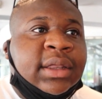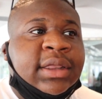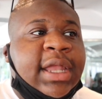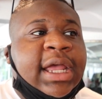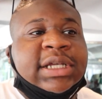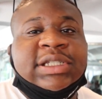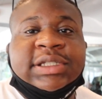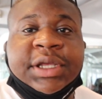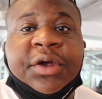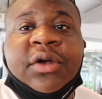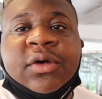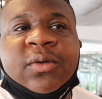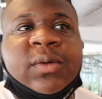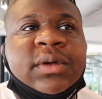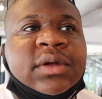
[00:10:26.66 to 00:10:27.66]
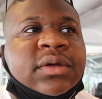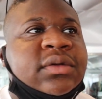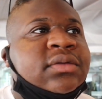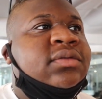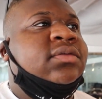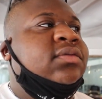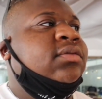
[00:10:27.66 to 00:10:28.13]
That steering wheel,
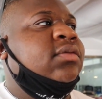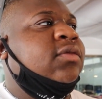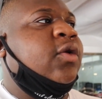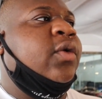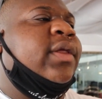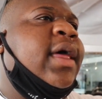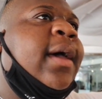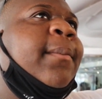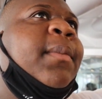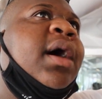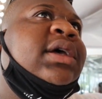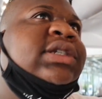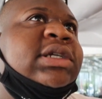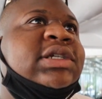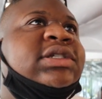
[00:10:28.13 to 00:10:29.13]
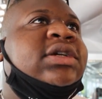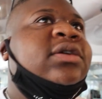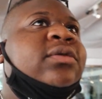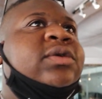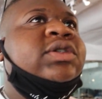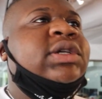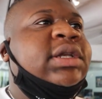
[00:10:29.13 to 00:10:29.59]
or that box that the steering
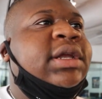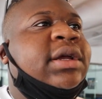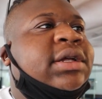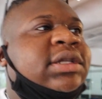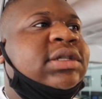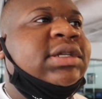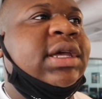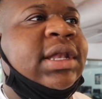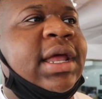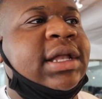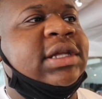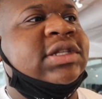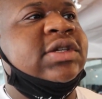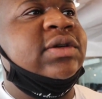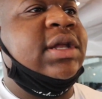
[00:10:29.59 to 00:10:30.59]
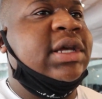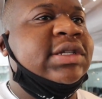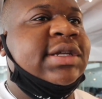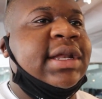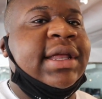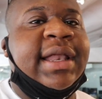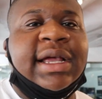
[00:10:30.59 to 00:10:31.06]
wheel is connected to, they
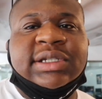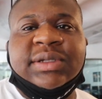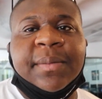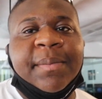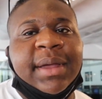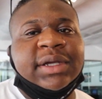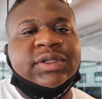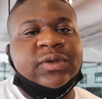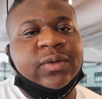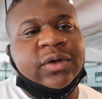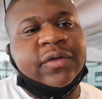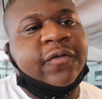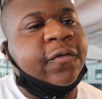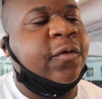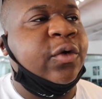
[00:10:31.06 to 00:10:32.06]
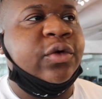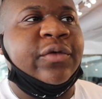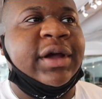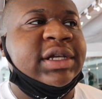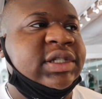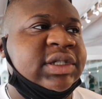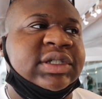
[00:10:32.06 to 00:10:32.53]
said that that's the best one for a
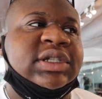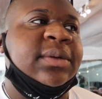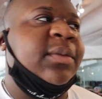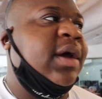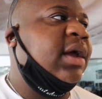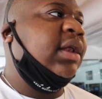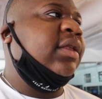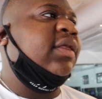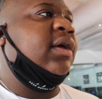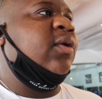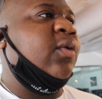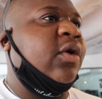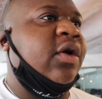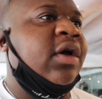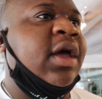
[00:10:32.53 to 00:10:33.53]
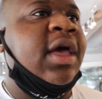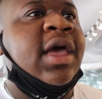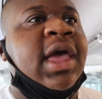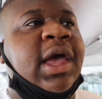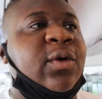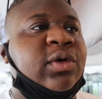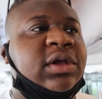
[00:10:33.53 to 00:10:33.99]
racing sim or anything, where
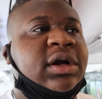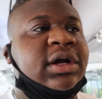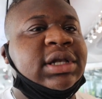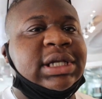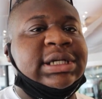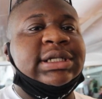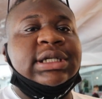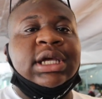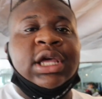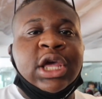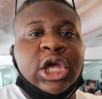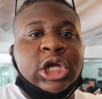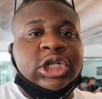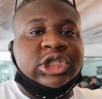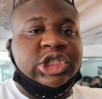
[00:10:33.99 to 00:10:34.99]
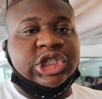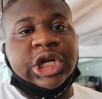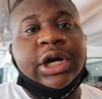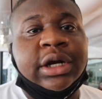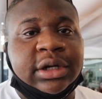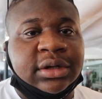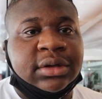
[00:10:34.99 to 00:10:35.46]
it will literally
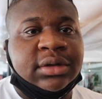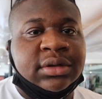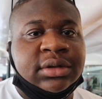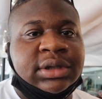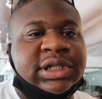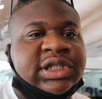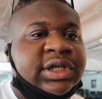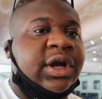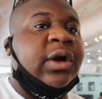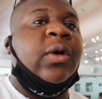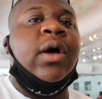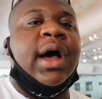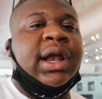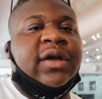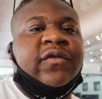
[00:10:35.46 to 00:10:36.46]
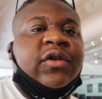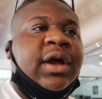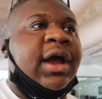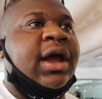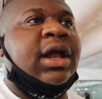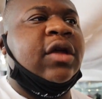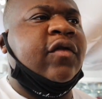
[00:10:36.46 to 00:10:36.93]
jerk the steering wheel out of your
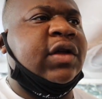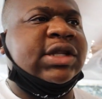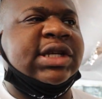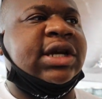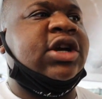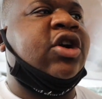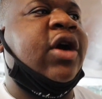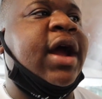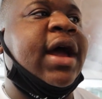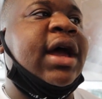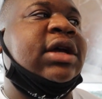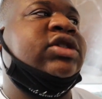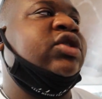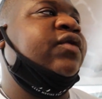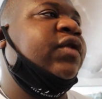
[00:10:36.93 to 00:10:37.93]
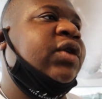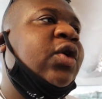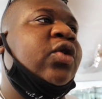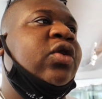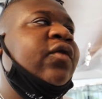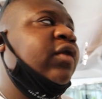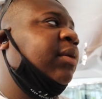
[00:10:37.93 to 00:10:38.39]
hand if you take a crash or if you're
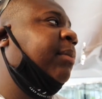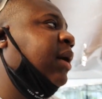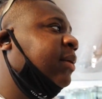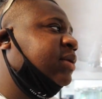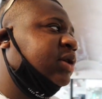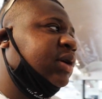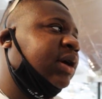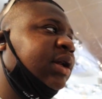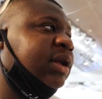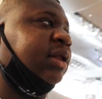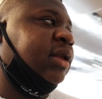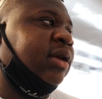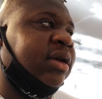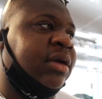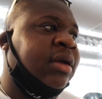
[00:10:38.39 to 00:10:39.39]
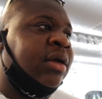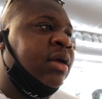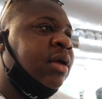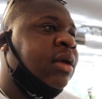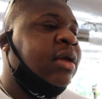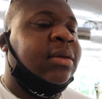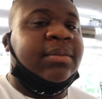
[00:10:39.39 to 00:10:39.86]
going over the bumps or anything.
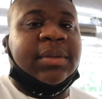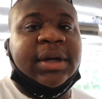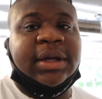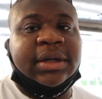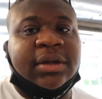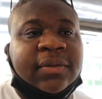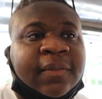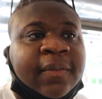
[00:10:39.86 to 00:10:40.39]
But